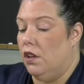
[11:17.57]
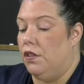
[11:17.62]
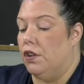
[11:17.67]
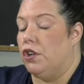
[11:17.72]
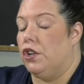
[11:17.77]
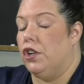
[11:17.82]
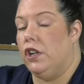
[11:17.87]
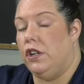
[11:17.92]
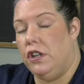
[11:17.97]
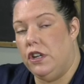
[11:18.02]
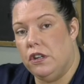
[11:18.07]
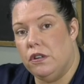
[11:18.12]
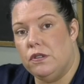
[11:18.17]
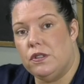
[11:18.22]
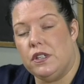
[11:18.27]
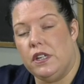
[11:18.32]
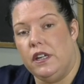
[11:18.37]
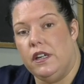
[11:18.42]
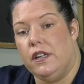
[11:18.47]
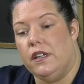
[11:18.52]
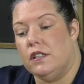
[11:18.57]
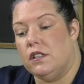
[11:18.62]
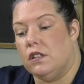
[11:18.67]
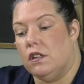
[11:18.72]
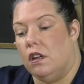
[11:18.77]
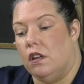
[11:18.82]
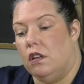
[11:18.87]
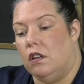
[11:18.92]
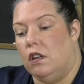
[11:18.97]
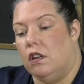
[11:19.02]
The good news is
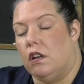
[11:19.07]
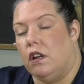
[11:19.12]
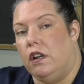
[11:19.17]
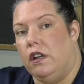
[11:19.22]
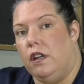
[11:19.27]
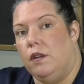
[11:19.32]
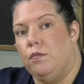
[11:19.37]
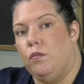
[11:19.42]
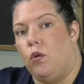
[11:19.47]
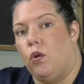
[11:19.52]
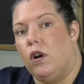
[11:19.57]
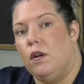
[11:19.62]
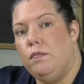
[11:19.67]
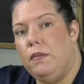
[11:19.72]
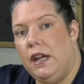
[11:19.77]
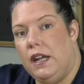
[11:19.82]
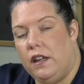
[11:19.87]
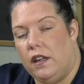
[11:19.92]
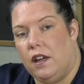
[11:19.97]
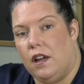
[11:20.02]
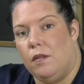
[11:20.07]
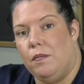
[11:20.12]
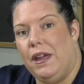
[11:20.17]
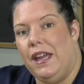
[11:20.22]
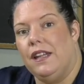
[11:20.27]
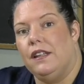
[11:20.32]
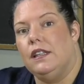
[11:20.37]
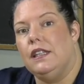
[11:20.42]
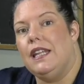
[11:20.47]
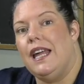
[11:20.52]
you're going to need more medium
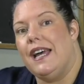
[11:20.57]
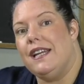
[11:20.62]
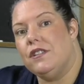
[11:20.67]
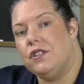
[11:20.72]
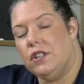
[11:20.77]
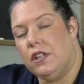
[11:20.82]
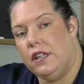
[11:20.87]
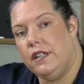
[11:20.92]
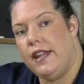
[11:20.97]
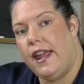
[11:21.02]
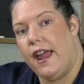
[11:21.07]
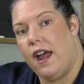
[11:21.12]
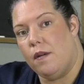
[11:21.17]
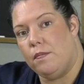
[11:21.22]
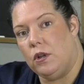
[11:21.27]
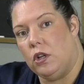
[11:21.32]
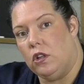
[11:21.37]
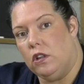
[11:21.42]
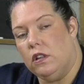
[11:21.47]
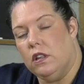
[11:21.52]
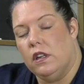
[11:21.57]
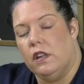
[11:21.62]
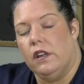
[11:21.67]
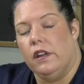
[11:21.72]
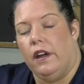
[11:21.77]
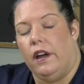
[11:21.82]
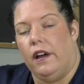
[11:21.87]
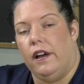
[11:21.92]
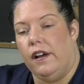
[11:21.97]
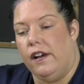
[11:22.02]
and less enamel
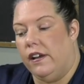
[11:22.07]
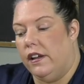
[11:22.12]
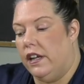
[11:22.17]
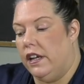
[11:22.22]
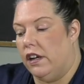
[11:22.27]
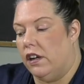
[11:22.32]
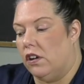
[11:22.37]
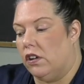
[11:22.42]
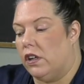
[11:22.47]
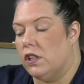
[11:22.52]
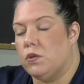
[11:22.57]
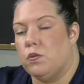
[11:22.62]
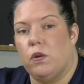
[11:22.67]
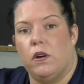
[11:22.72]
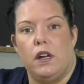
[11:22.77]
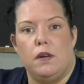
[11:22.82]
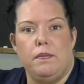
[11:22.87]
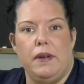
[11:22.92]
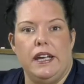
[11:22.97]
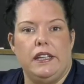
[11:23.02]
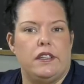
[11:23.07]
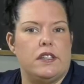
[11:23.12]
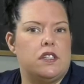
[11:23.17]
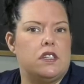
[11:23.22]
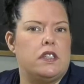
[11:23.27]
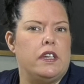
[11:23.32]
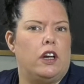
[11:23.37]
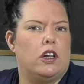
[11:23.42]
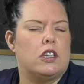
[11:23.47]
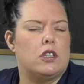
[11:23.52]
here, because we're going to make this
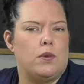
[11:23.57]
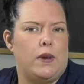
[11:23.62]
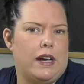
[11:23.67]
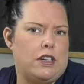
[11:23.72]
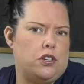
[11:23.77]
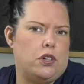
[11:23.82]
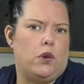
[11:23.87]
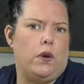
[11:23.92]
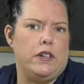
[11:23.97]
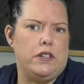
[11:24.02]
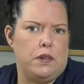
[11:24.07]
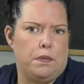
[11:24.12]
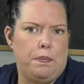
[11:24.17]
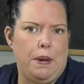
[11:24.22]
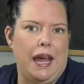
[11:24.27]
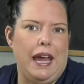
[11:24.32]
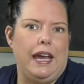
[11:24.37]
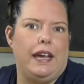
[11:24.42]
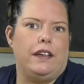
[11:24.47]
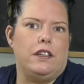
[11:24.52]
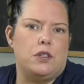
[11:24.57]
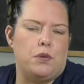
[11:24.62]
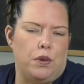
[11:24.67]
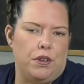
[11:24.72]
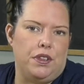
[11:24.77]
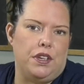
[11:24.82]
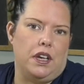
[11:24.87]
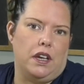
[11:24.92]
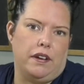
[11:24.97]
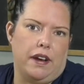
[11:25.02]
thinner, because we're actually going to paint
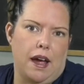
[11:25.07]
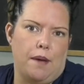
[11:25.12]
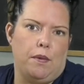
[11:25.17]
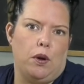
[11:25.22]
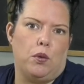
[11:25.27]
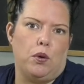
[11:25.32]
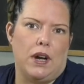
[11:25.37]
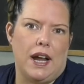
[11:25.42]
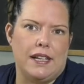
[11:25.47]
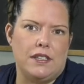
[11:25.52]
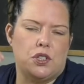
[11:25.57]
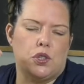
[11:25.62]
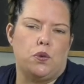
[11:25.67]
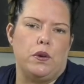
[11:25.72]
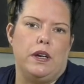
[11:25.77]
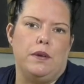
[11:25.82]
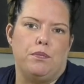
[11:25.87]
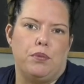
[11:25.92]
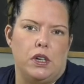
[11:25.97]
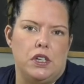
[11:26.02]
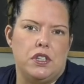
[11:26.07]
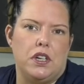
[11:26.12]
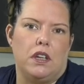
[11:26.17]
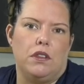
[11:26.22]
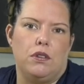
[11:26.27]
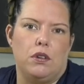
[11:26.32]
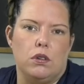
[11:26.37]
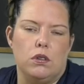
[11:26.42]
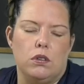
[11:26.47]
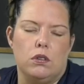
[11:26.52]
with the enamel. We're not screen
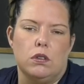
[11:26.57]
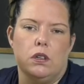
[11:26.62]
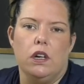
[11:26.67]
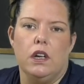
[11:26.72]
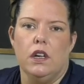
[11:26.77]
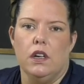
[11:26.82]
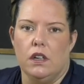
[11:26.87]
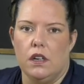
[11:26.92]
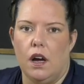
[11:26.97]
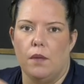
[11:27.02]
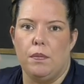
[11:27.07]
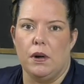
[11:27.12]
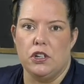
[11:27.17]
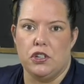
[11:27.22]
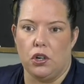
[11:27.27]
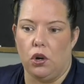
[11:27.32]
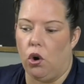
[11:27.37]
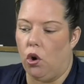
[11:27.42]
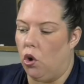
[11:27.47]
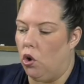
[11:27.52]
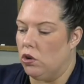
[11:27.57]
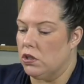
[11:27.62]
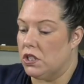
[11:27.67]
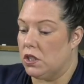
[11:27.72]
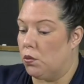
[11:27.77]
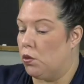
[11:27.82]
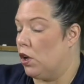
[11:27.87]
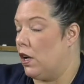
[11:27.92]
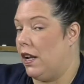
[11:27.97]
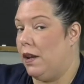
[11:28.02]
printing through a bunch of holes,
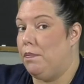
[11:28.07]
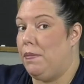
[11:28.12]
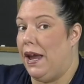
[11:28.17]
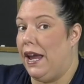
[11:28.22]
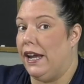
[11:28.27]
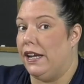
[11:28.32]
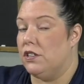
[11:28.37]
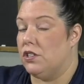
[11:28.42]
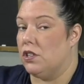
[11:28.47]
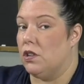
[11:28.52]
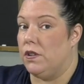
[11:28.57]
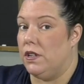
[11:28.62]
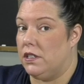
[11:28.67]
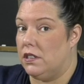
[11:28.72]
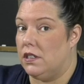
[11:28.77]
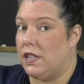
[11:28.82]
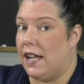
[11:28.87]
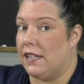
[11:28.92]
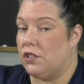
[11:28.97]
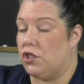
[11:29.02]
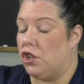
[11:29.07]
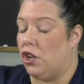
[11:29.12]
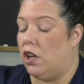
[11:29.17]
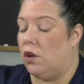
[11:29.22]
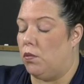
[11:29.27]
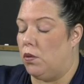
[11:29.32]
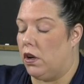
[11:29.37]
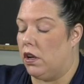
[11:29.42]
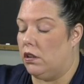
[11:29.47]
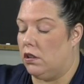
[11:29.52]
so we're going to paint. So that's
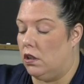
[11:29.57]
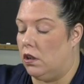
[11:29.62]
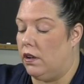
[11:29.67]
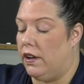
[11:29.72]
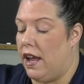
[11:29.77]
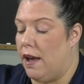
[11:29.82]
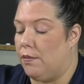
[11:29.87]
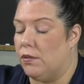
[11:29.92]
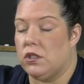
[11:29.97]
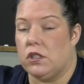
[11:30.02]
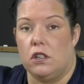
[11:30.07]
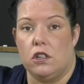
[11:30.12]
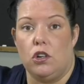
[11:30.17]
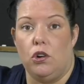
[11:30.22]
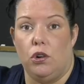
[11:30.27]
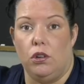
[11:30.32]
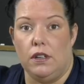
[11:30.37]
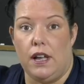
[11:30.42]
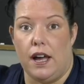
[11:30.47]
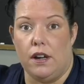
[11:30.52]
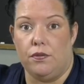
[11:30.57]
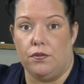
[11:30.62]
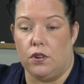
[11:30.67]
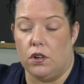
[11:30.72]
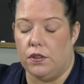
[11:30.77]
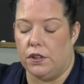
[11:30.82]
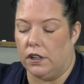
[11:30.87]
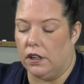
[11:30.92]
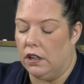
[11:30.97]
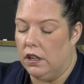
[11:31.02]
good. Your enamel's going to go a lot
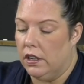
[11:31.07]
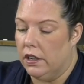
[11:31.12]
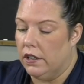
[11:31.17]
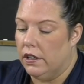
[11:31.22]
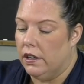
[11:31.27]
further.